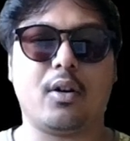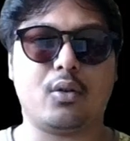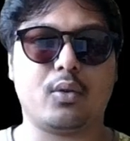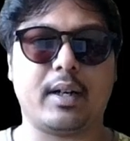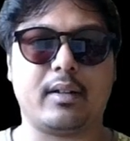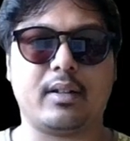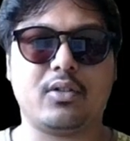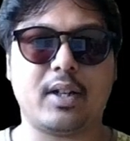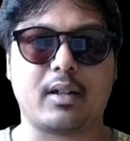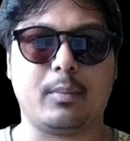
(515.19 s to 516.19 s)
or to get
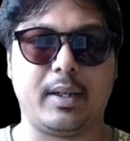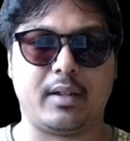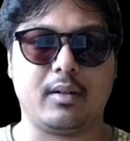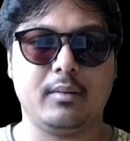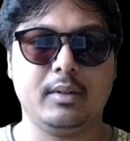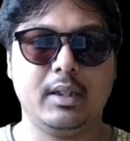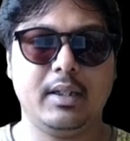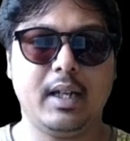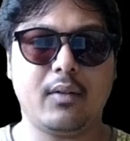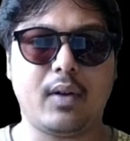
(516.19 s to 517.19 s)
the checkmate.
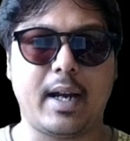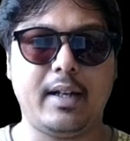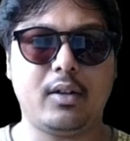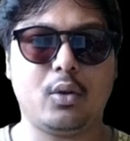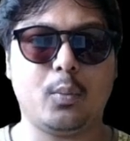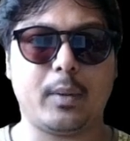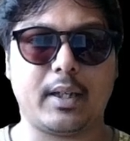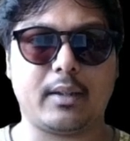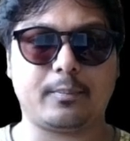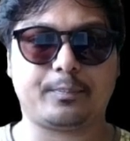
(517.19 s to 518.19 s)
Here white to
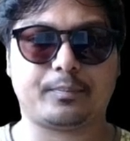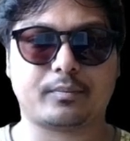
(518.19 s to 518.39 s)
play